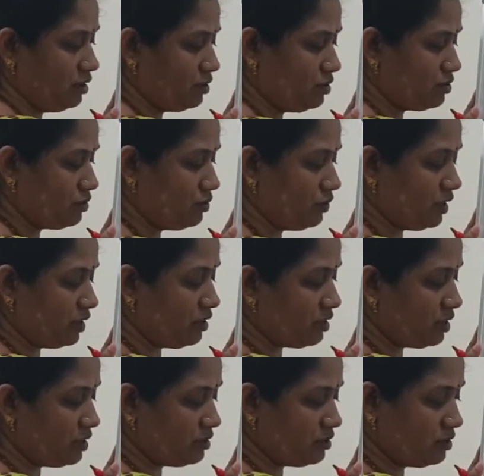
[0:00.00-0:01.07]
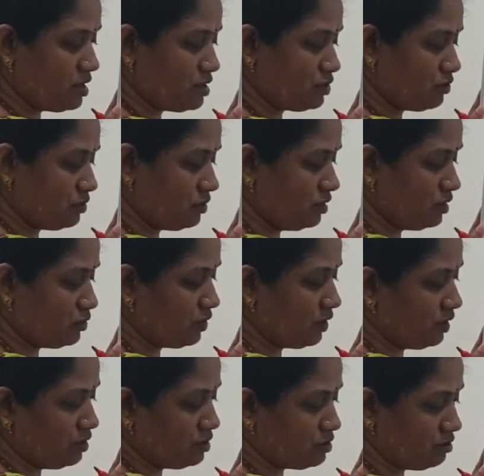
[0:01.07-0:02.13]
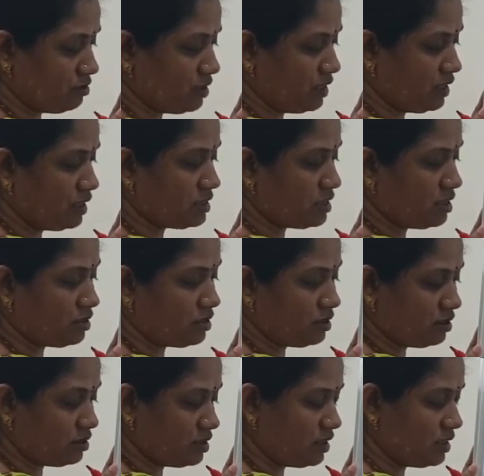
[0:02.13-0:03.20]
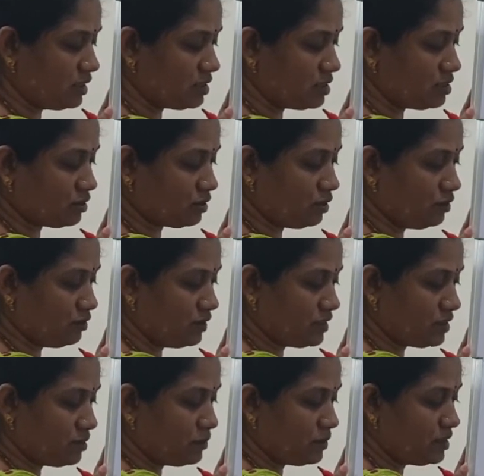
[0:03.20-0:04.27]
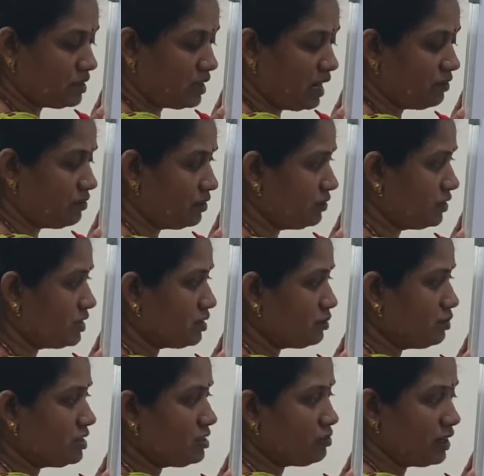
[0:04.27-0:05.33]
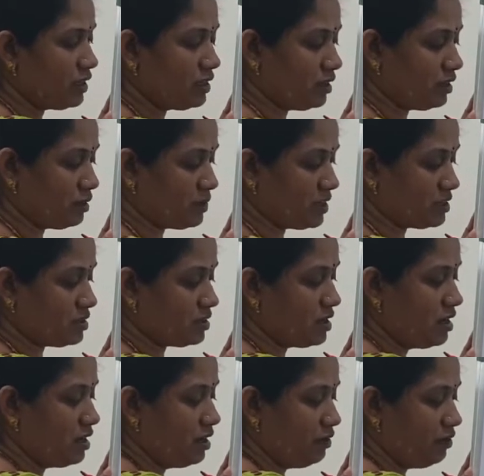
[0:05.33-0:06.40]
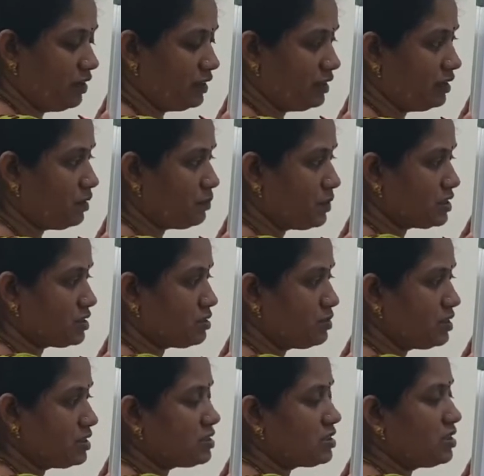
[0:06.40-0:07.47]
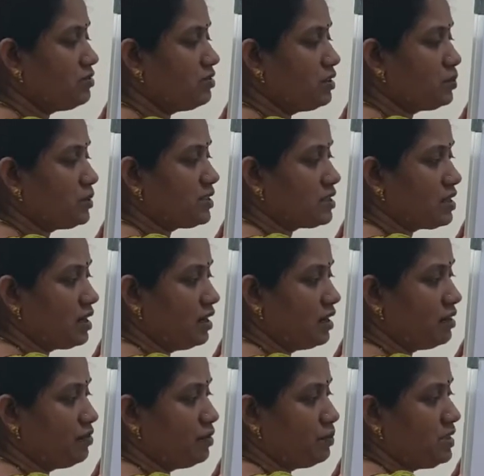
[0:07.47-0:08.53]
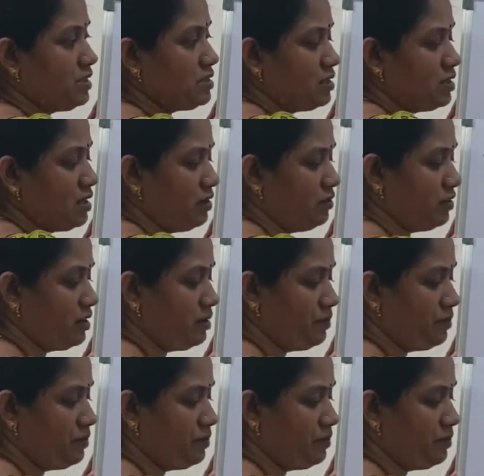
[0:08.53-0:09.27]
So we can write this way also. TLC is called VC plus RV. VC means vital capacity. Vital capacity means TV plus IRV plus ERV